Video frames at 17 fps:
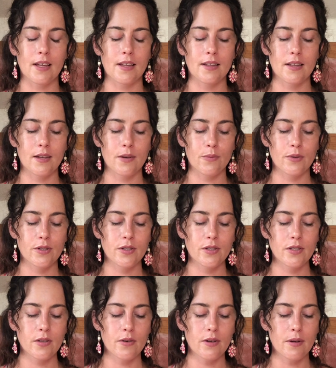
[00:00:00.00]
then we're
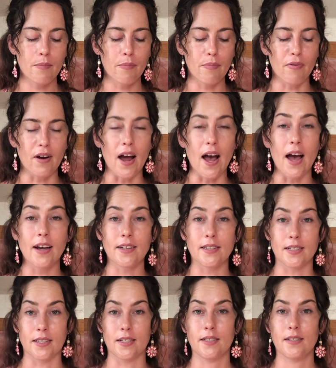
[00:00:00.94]
just going to
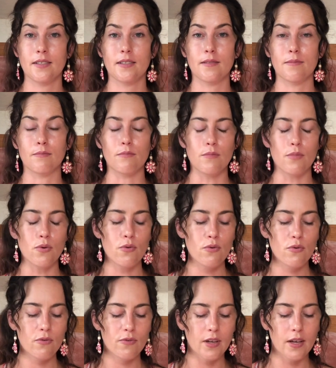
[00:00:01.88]
practice
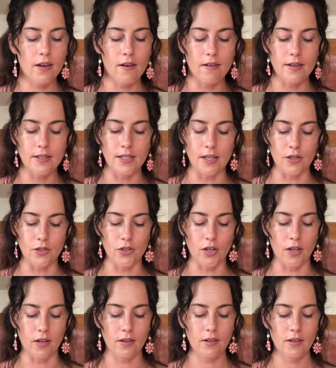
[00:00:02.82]
moving our
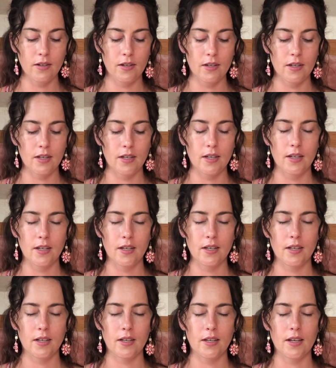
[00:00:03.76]
attention
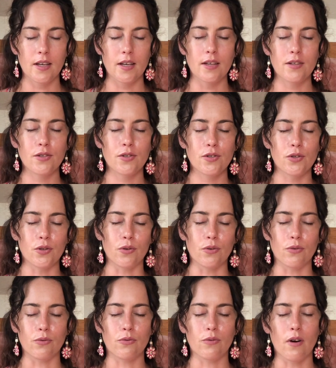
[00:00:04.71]

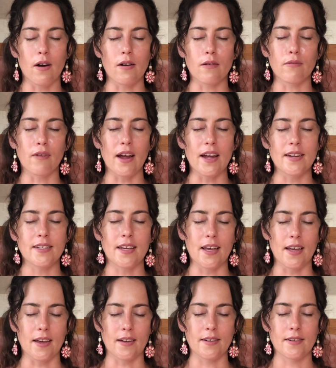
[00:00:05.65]
into our right
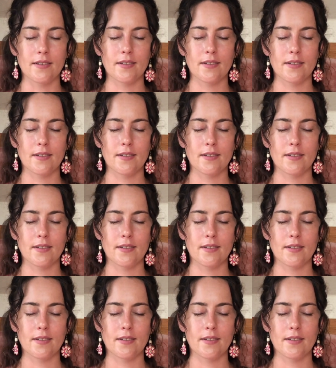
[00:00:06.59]
hand.